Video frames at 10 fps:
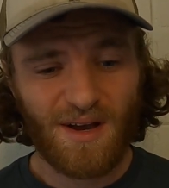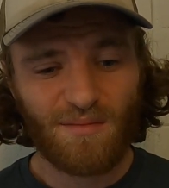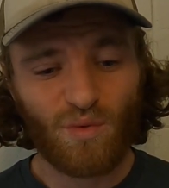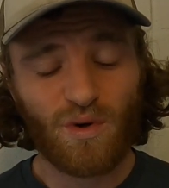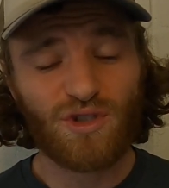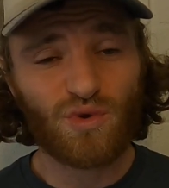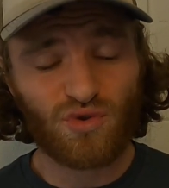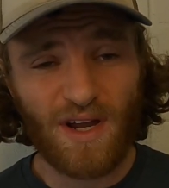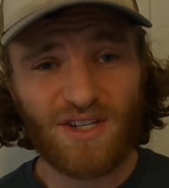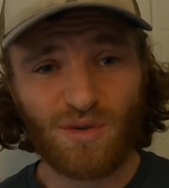but would you
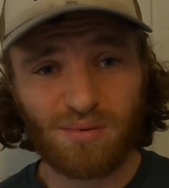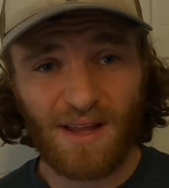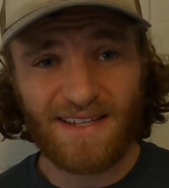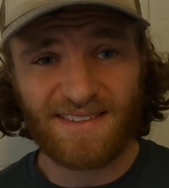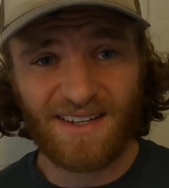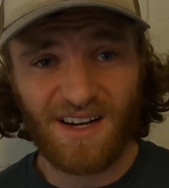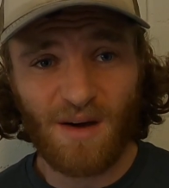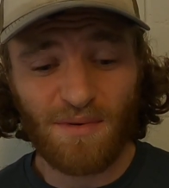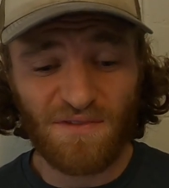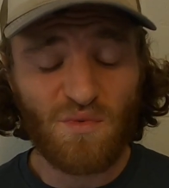trade your plastic
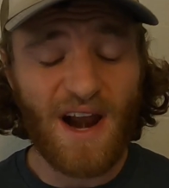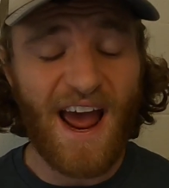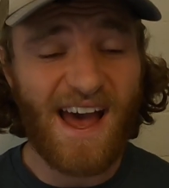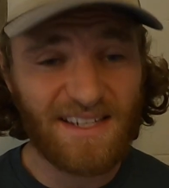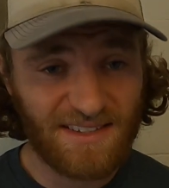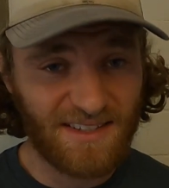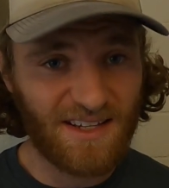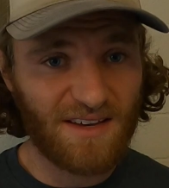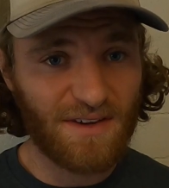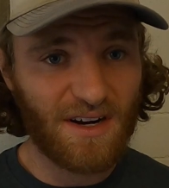cup if you were asked to
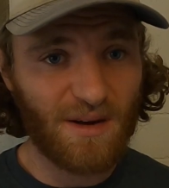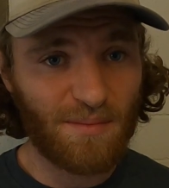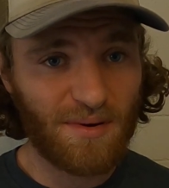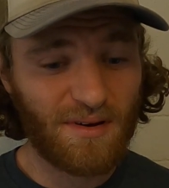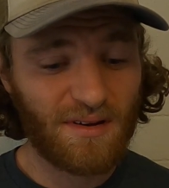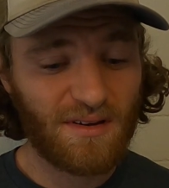give it up?